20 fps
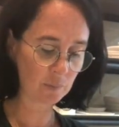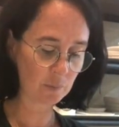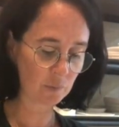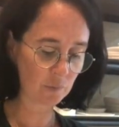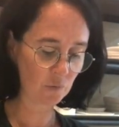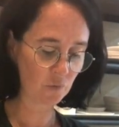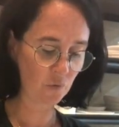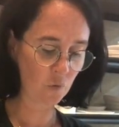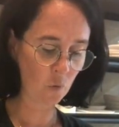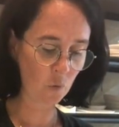
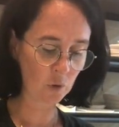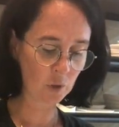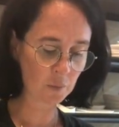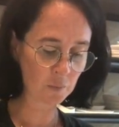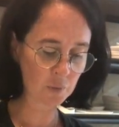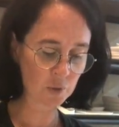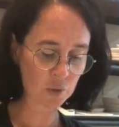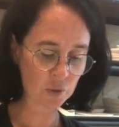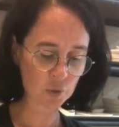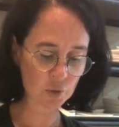
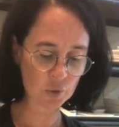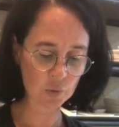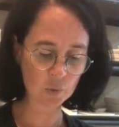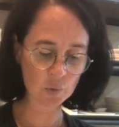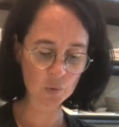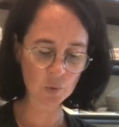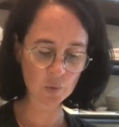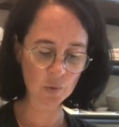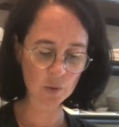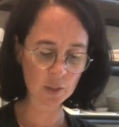forms
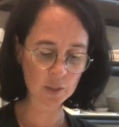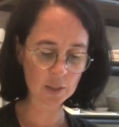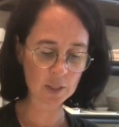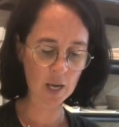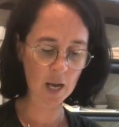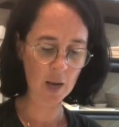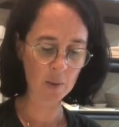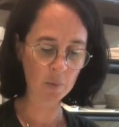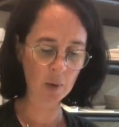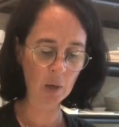to the
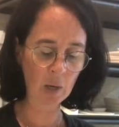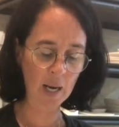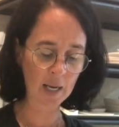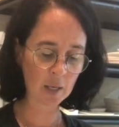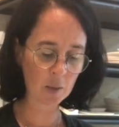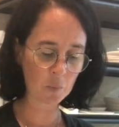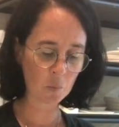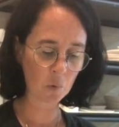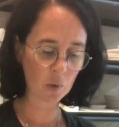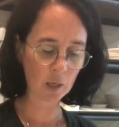top, or
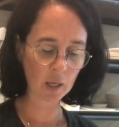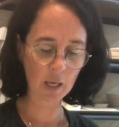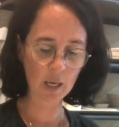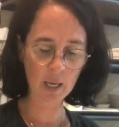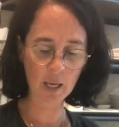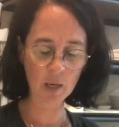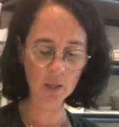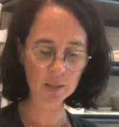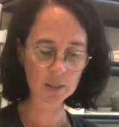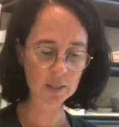adding more
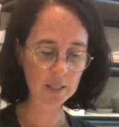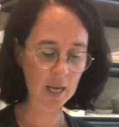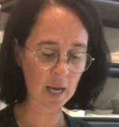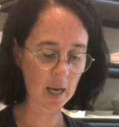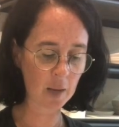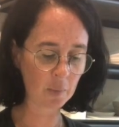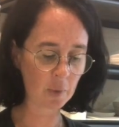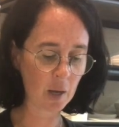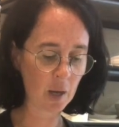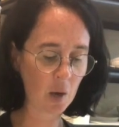clay on
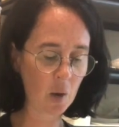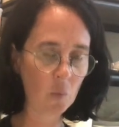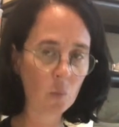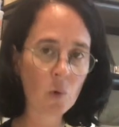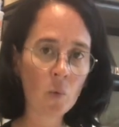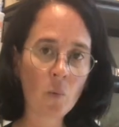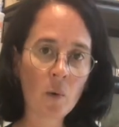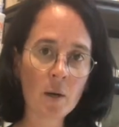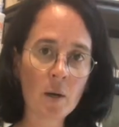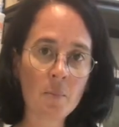top, we
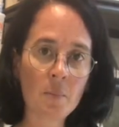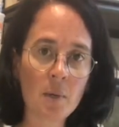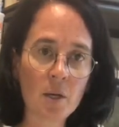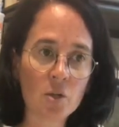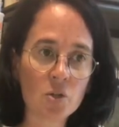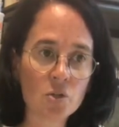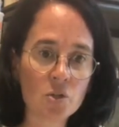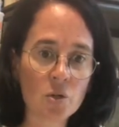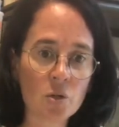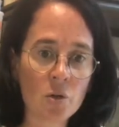want to make
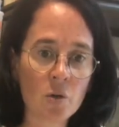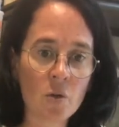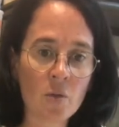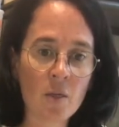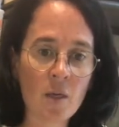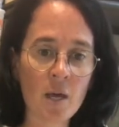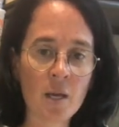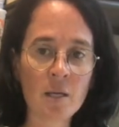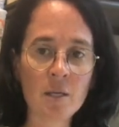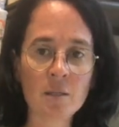sure
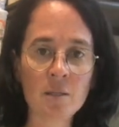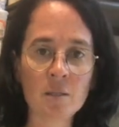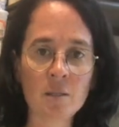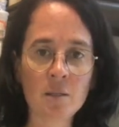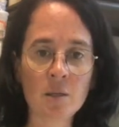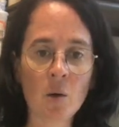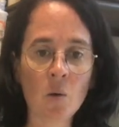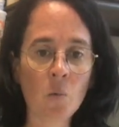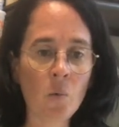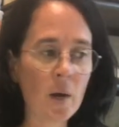that it's
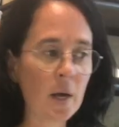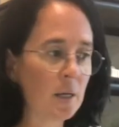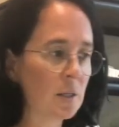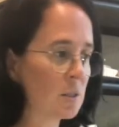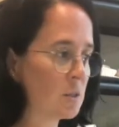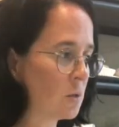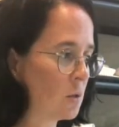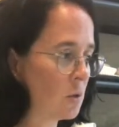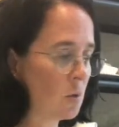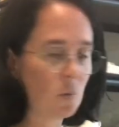still wet.
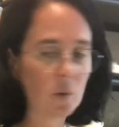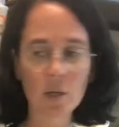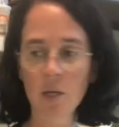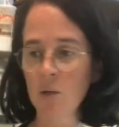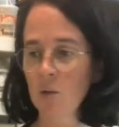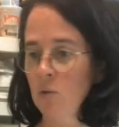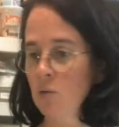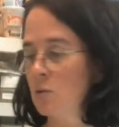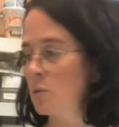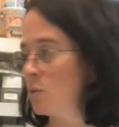So you want to use